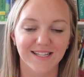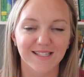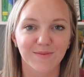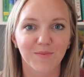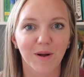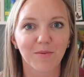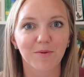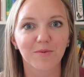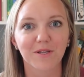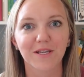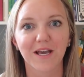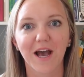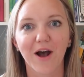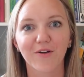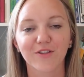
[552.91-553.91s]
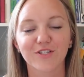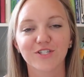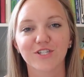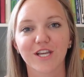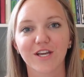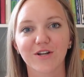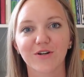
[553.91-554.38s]
That's probably how
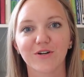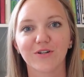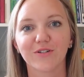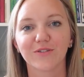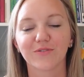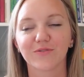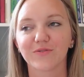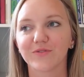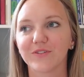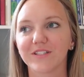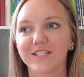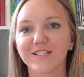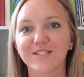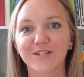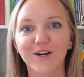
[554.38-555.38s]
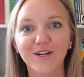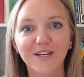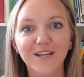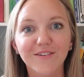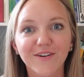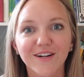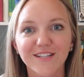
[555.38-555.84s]
this channel really
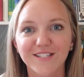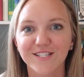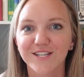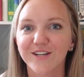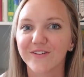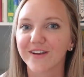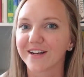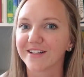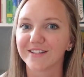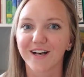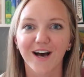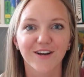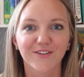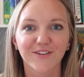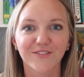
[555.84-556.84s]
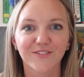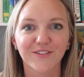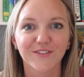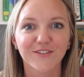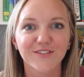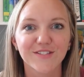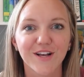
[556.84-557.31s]
started, was doing a lot of
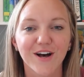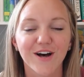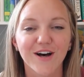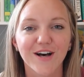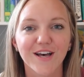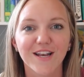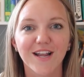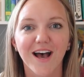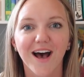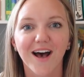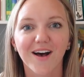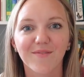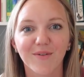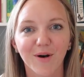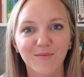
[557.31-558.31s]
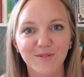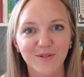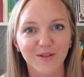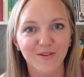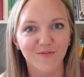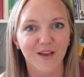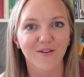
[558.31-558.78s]
reviews on um,
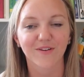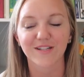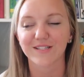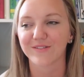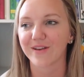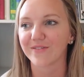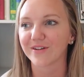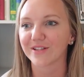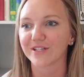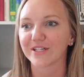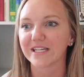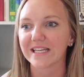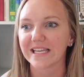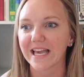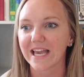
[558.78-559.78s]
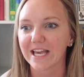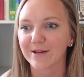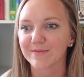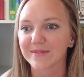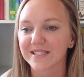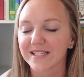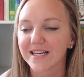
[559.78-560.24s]
homeschooling favorites, favorite learning
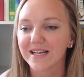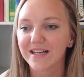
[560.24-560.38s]
games.